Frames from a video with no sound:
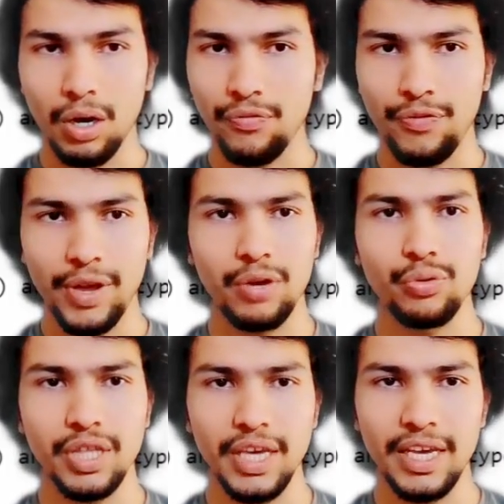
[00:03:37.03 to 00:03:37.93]

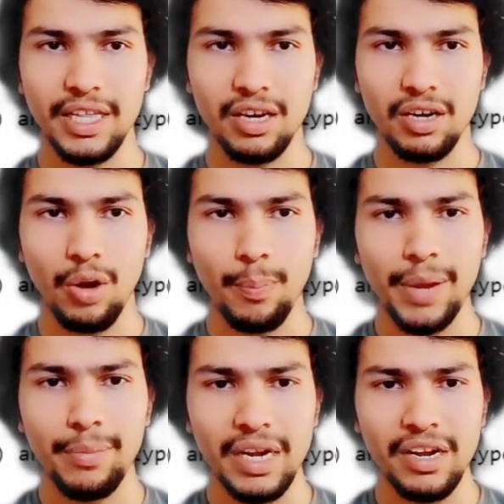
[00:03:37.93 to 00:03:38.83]
values as a
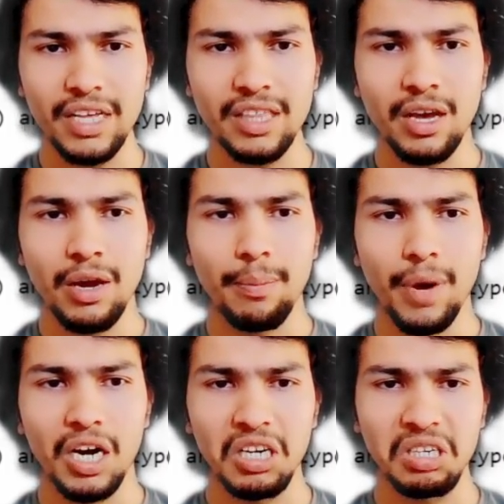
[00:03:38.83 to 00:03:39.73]
numpy matrix,
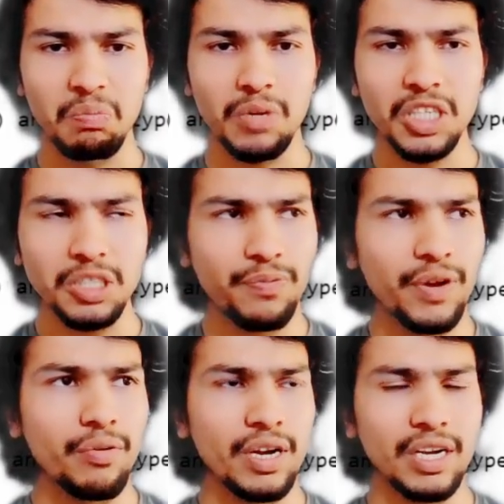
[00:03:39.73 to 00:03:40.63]
but most
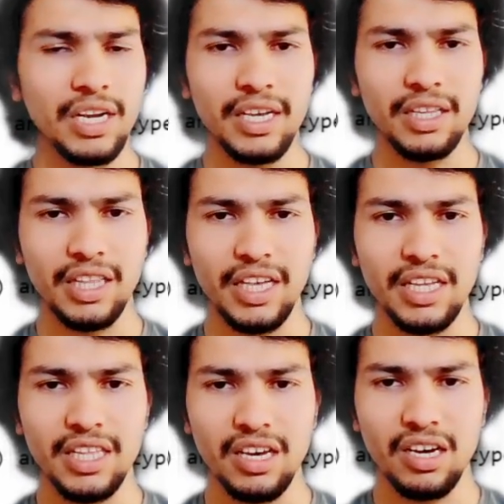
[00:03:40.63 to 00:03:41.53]
frequently there
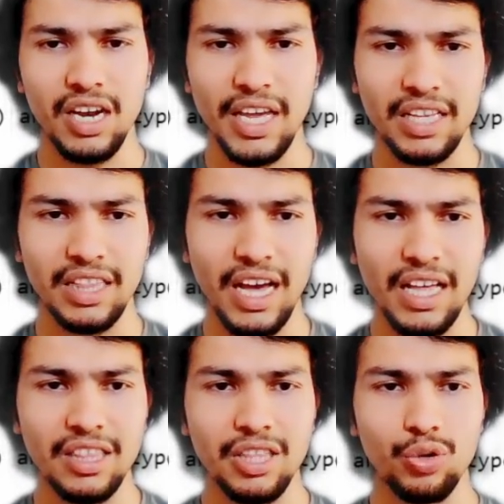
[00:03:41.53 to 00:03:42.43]
is a like
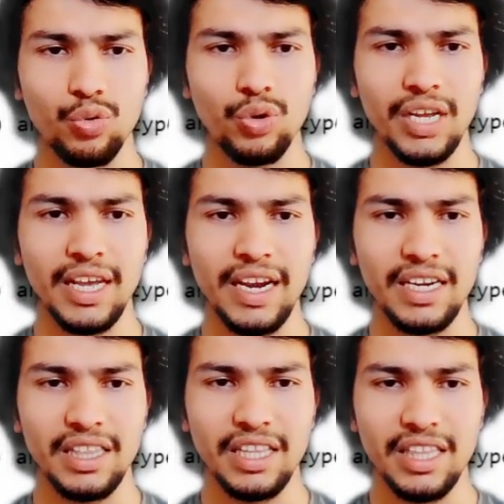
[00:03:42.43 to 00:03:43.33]
chance you will
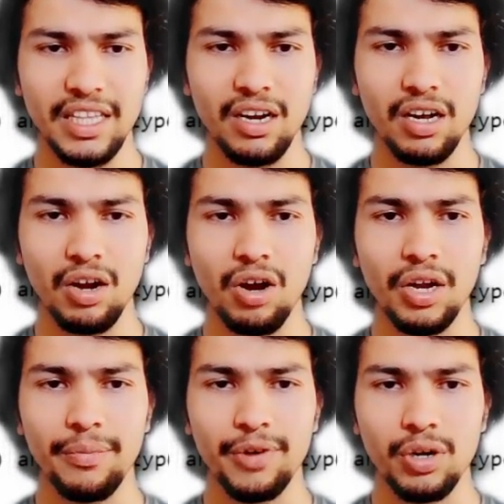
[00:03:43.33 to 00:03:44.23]
get this error
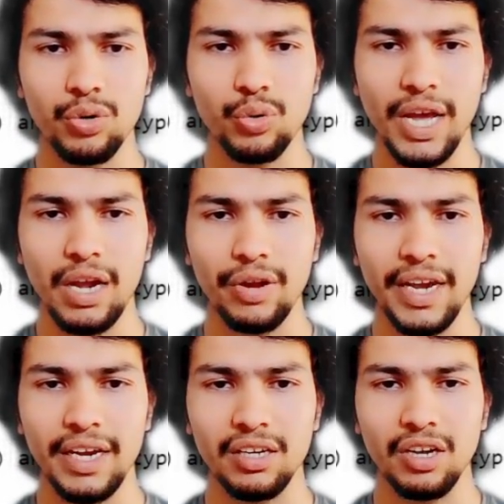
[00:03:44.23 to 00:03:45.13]
unable to
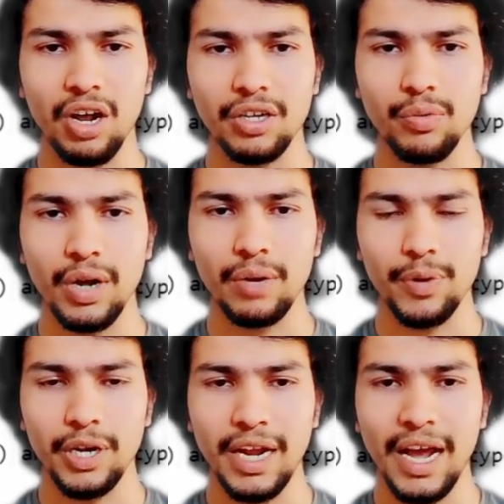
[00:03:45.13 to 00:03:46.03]
allocate
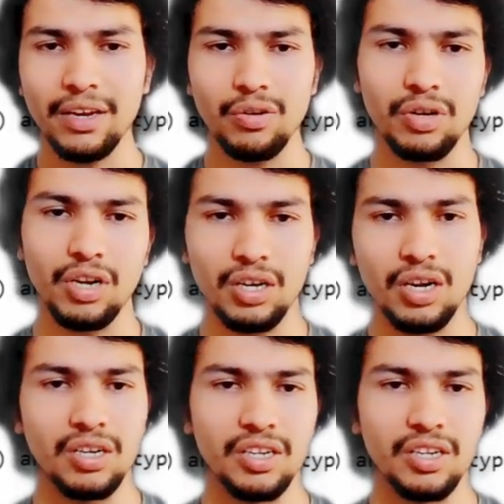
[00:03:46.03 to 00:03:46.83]
31.9 or the